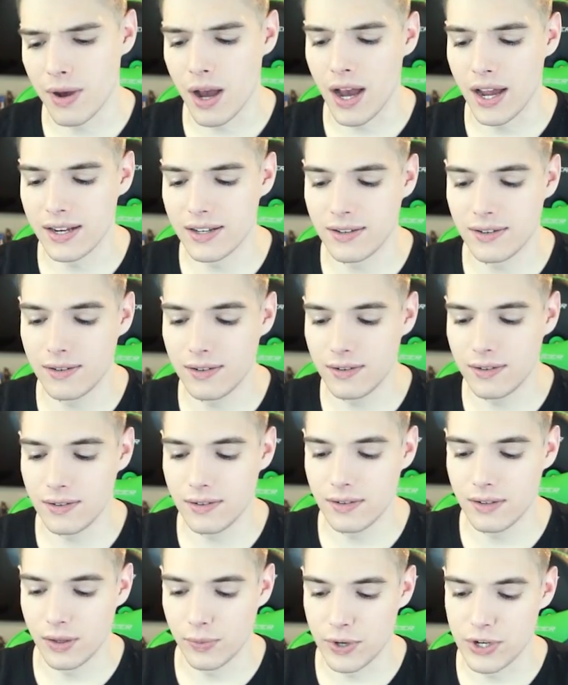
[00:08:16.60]
mod
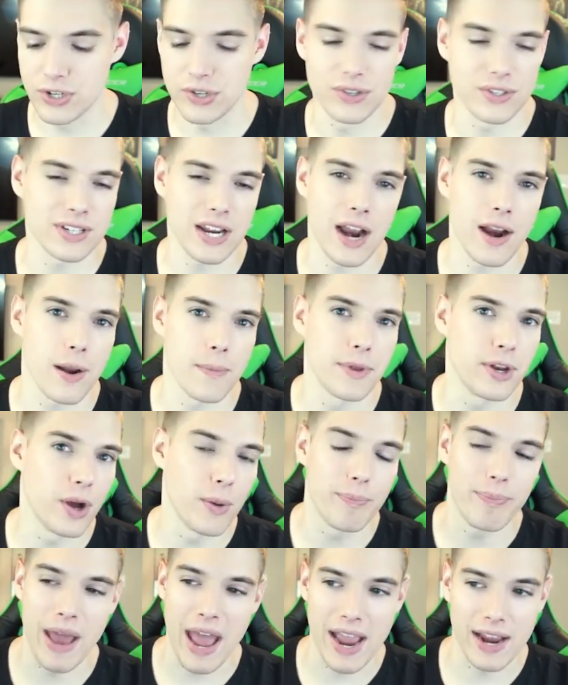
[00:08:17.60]
the original Skyrim, you know,
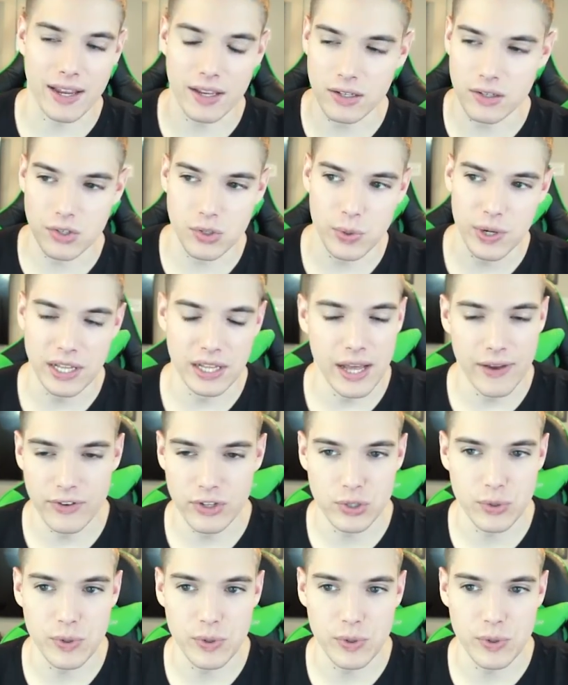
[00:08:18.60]
back in 2011,